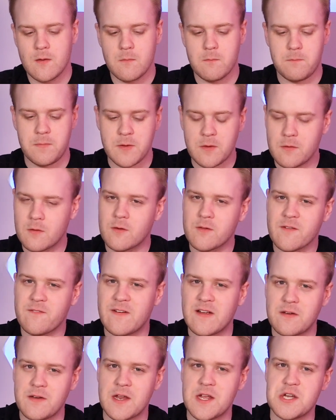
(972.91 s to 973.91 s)
built on the
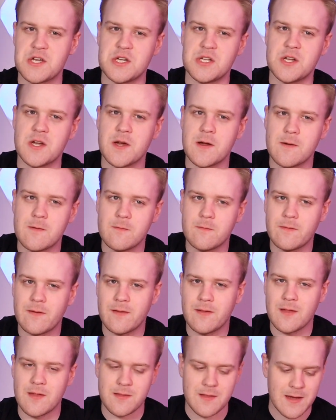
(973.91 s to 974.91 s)
foundation of
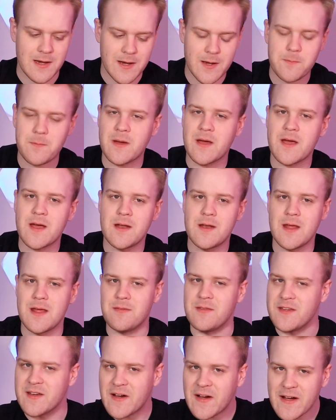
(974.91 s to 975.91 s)
the iPad
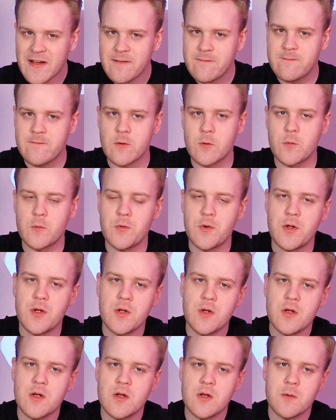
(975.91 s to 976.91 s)
and the iPhone
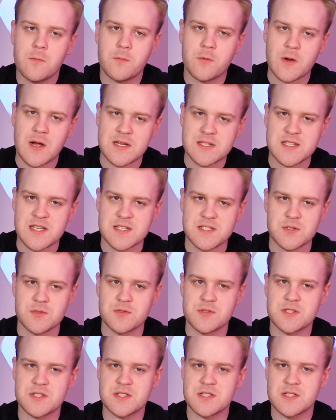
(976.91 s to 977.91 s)

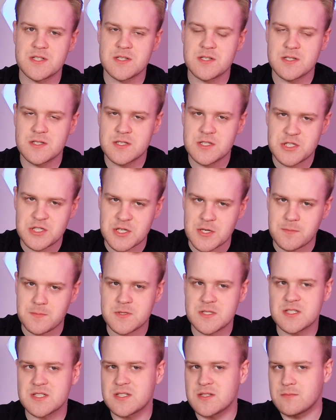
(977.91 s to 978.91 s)
processors,
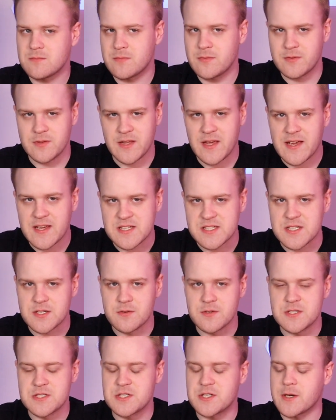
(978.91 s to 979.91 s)
chips, the
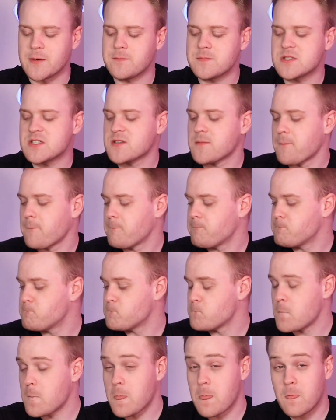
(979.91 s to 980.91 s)
A-series chips,
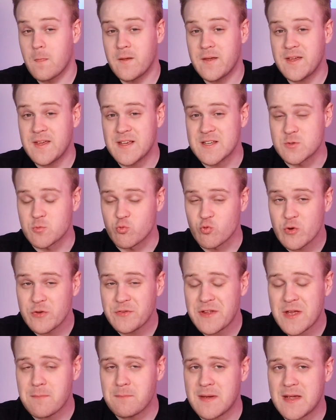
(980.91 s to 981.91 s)
is
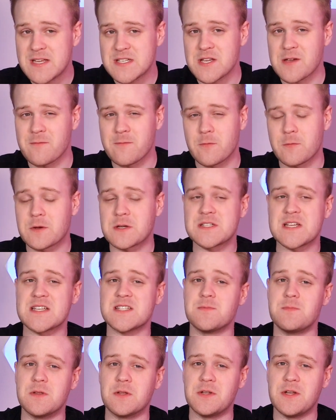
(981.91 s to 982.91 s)
really amazing for
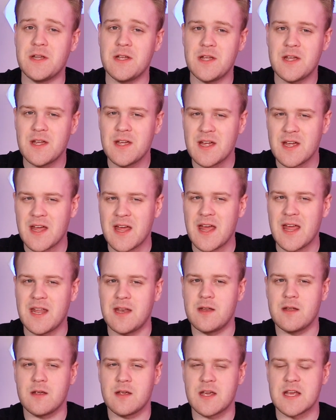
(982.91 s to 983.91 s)
accessibility
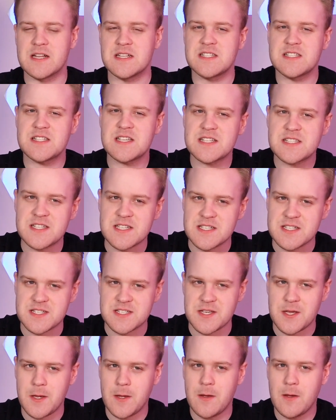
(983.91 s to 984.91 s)
and
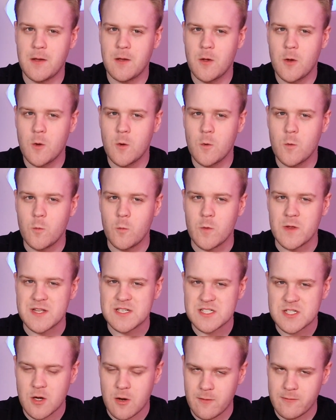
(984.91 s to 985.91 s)
consistency with
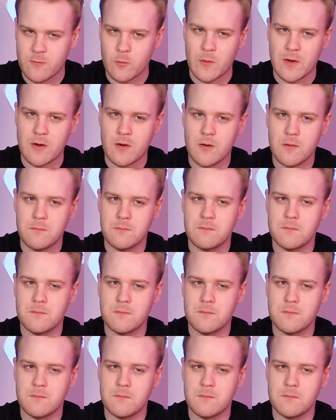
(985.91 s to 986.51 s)
software.